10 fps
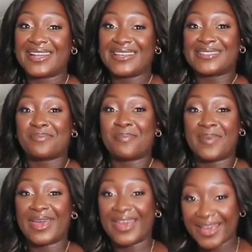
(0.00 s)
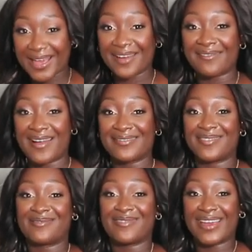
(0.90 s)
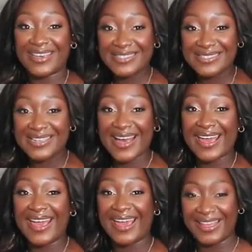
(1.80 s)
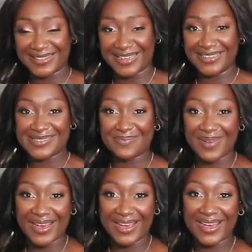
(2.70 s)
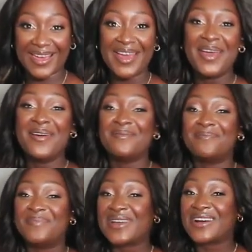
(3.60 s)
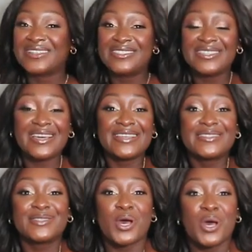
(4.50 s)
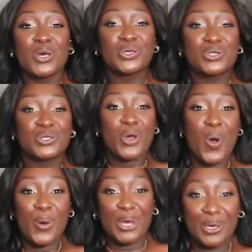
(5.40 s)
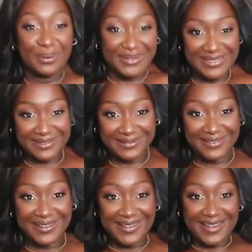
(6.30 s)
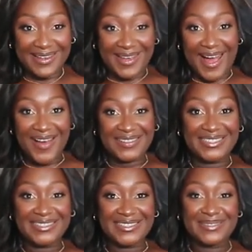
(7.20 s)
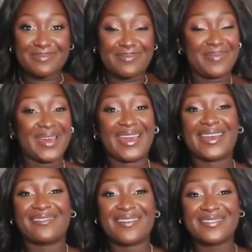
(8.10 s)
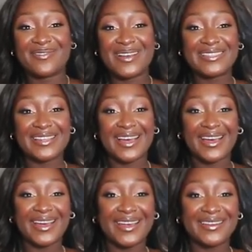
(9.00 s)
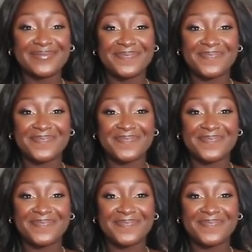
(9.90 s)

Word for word: that is big around the waist I hate that it's big because she is so cute oh she's big around the waistline